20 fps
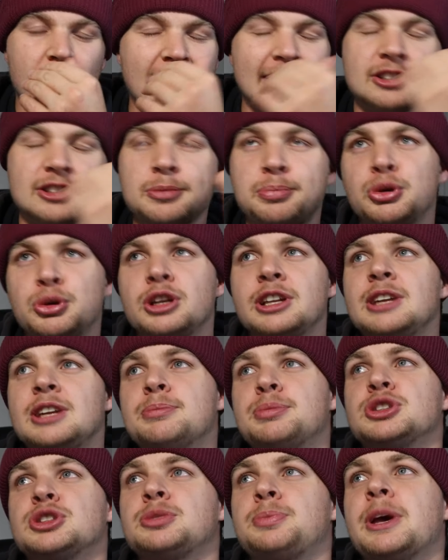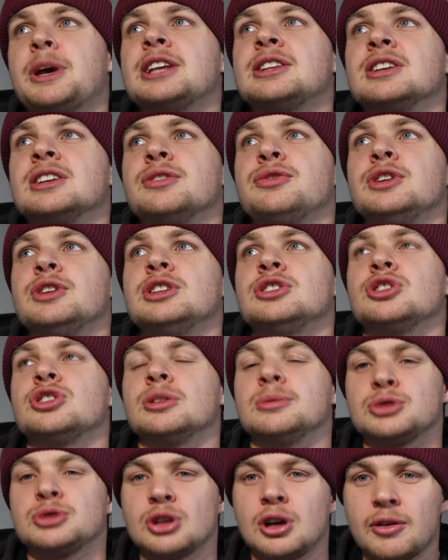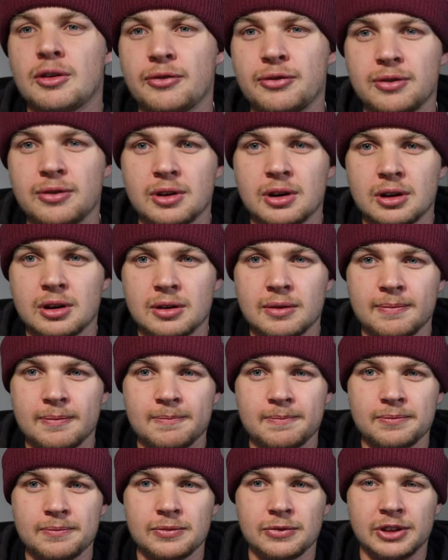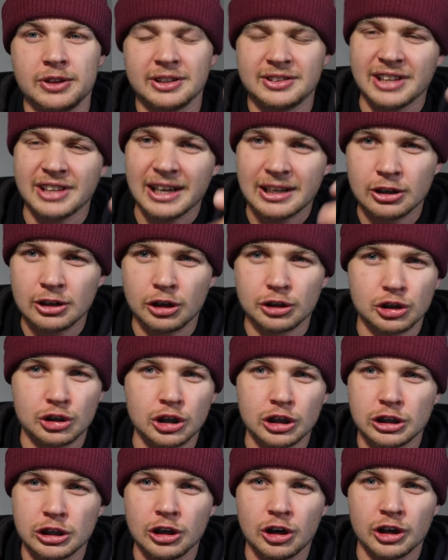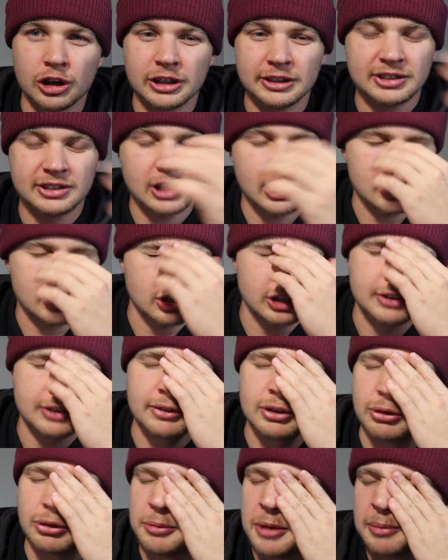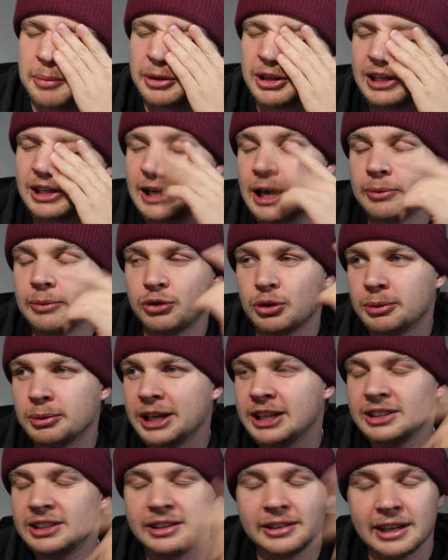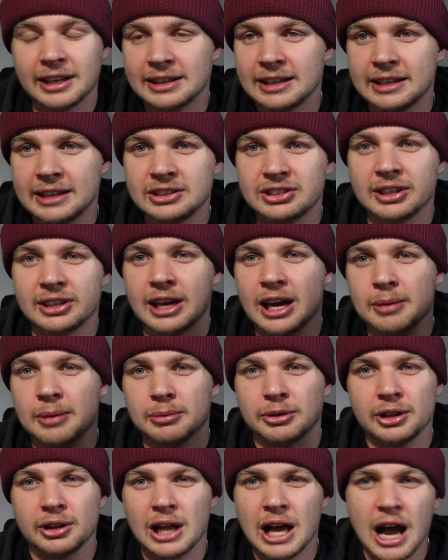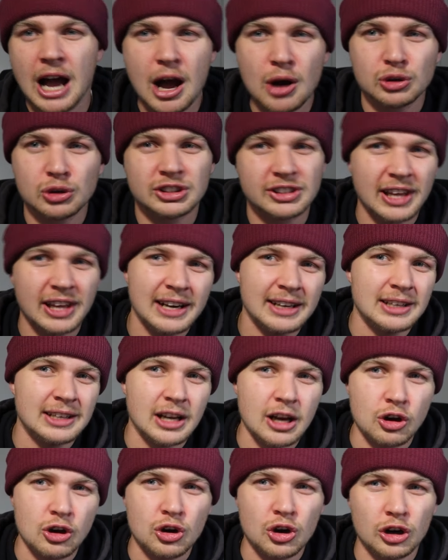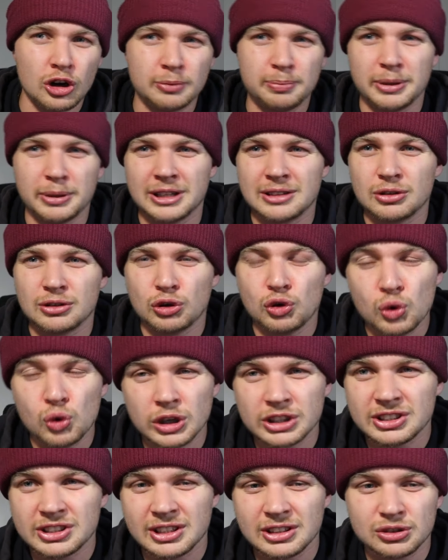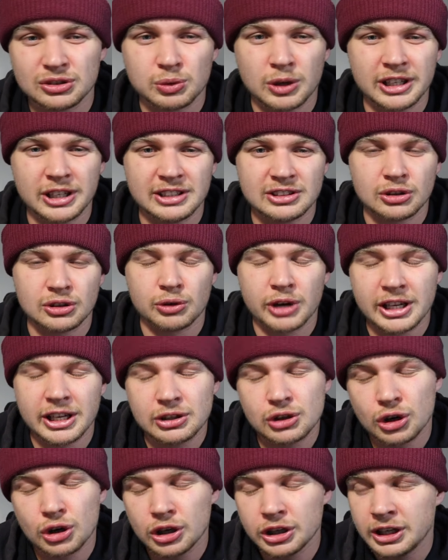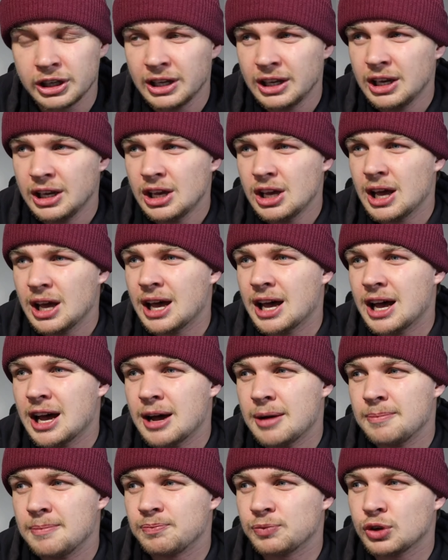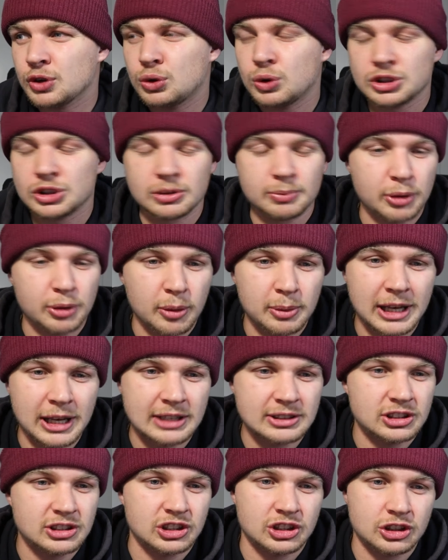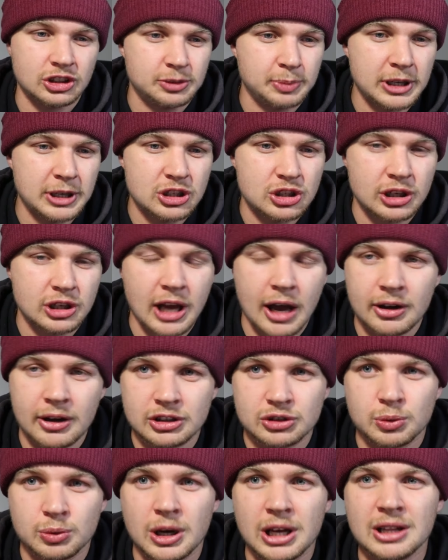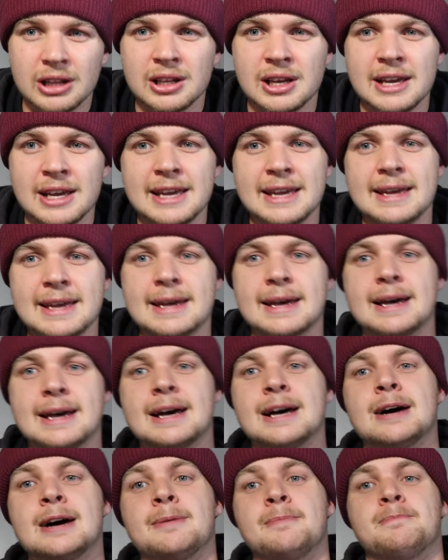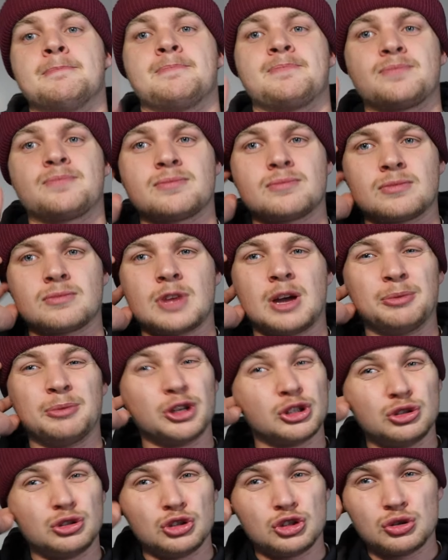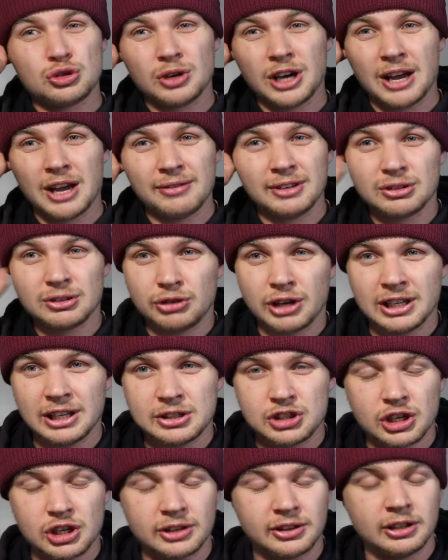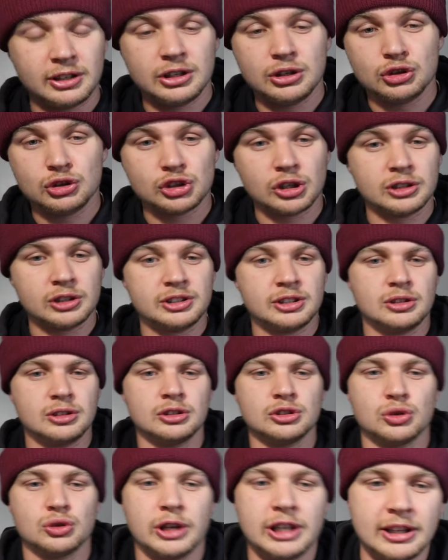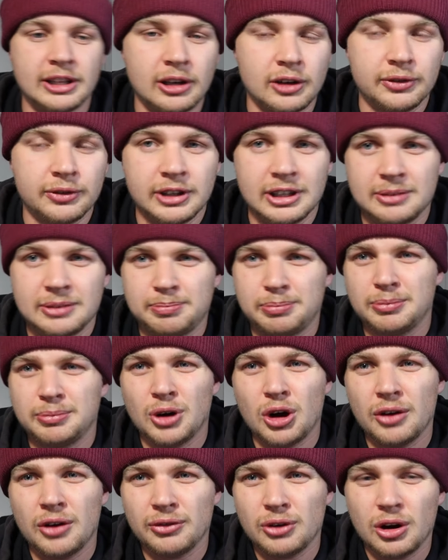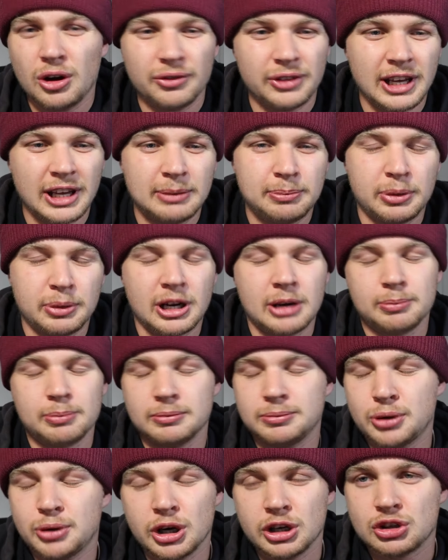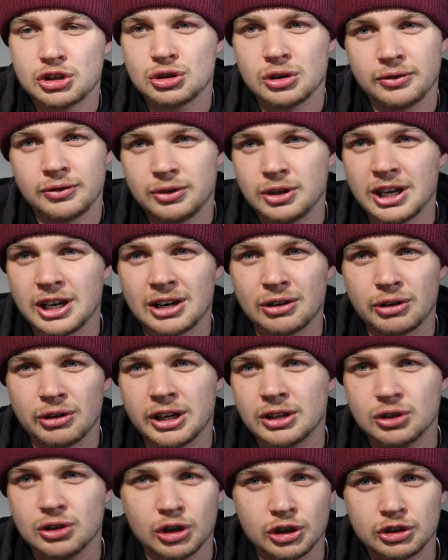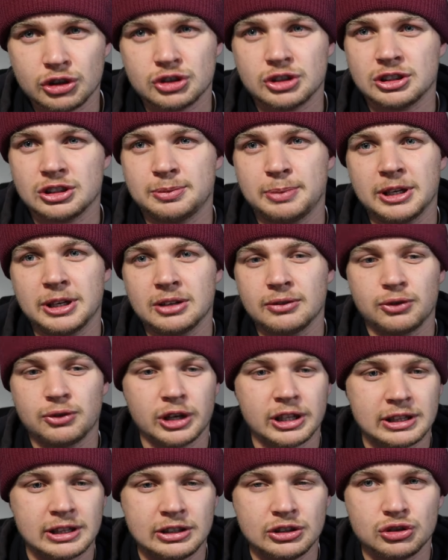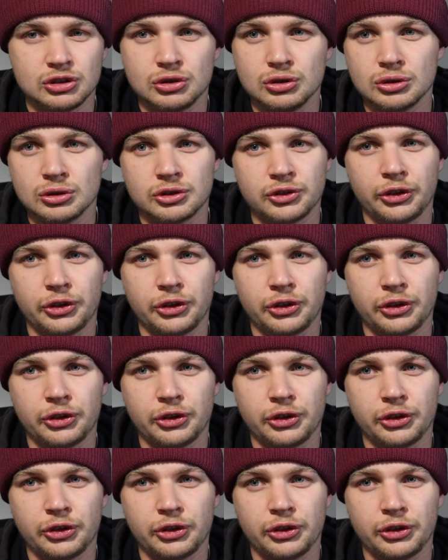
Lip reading: But I had to put it in perspective in terms of the tackle on Kurtley Arendse. I can't even remember the name from in that Leinster game. How is that a yellow card, but Goosen's one is a red card? Goosen probably has a suspension now as well. I'm not too sure. I haven't really checked the news articles or any of the of that, but I'm pretty sure if you get a red card, you're suspended for at least